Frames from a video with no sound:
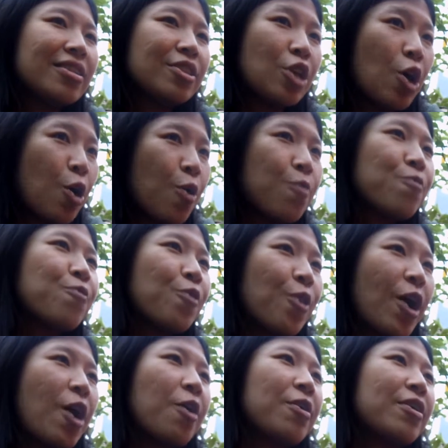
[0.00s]
known for
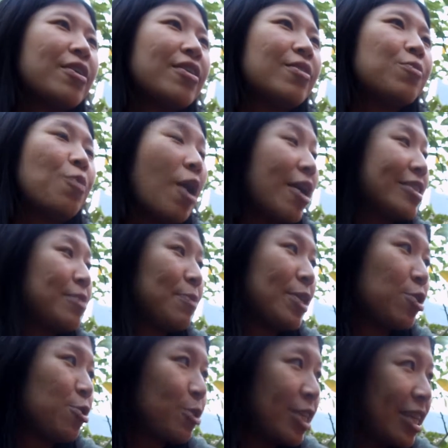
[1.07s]
our raw
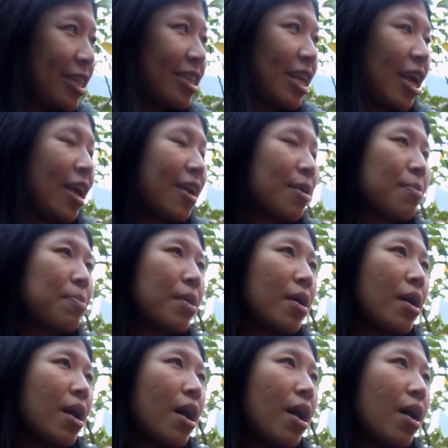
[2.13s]
specialties, and
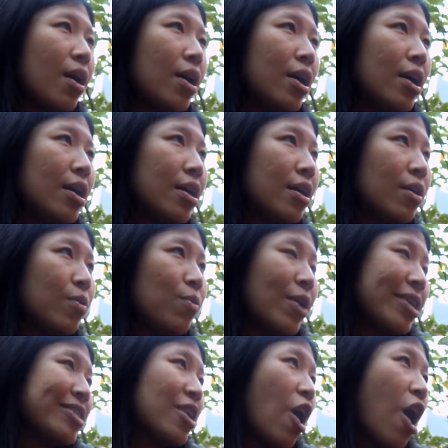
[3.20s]
it
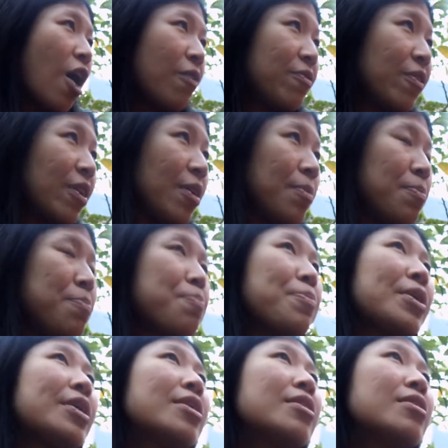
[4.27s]
was often
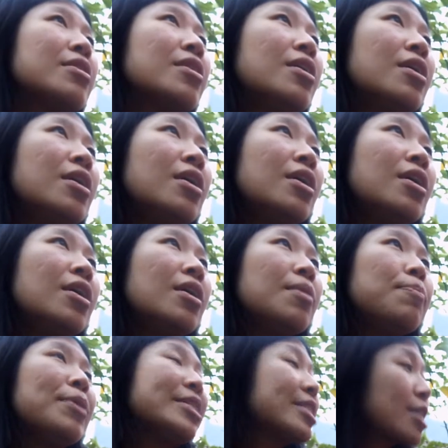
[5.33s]
being
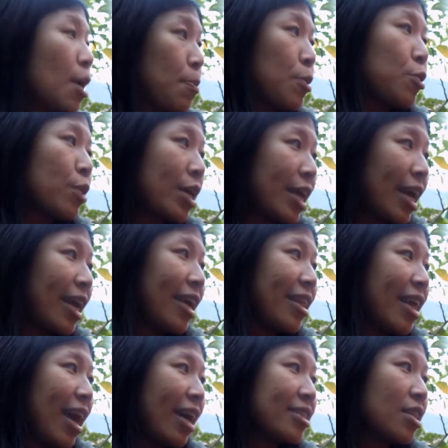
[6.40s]
miscommunicated
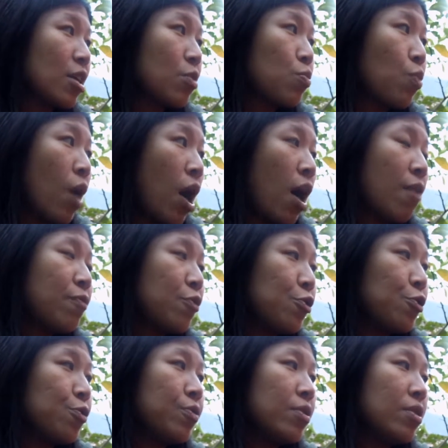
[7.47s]
as a raw
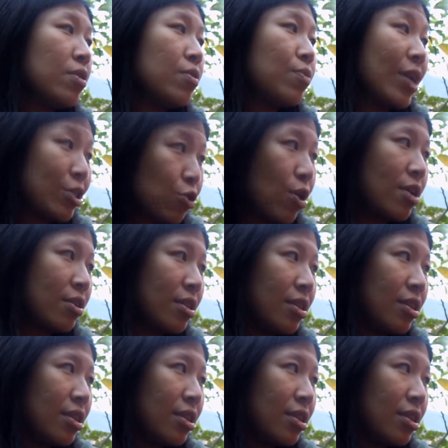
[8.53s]
food restaurant,